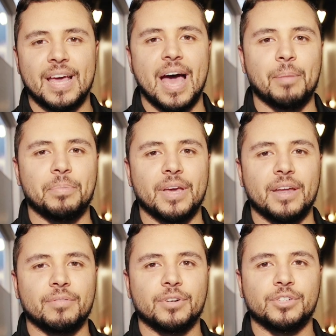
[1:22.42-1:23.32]
Happy
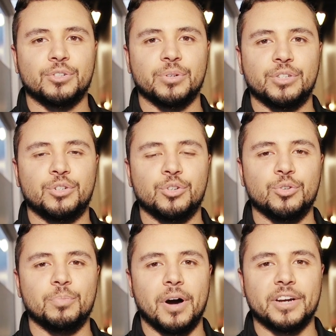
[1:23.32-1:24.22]
anniversary
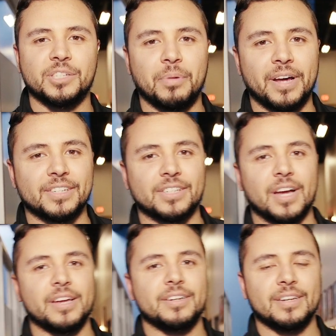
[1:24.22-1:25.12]
to Bodies by
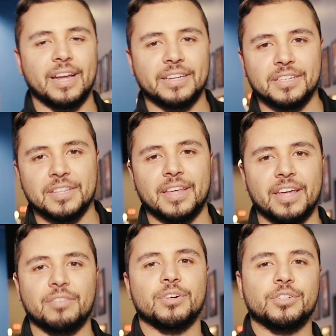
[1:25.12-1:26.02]
Design, 19th
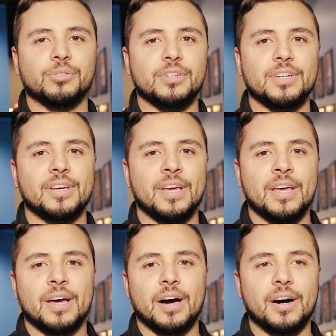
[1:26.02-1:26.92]
anniversary.
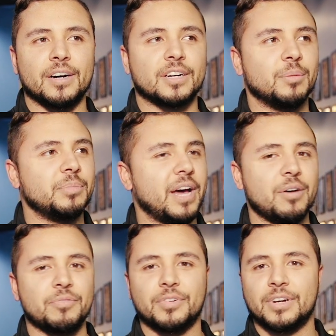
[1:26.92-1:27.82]
Uh, come
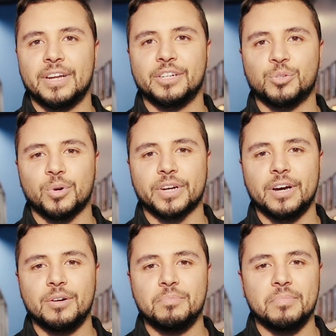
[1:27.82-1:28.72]
down for a nice
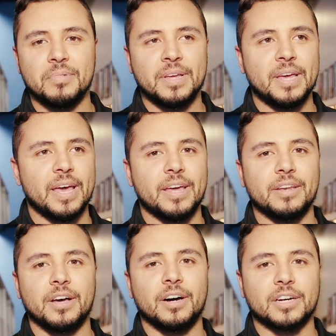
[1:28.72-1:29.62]
workout
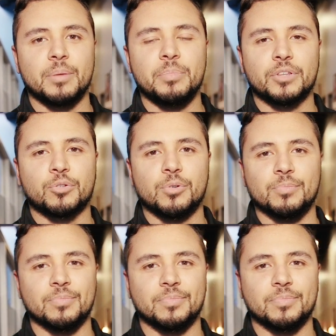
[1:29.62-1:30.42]
and uh, come meet the crew.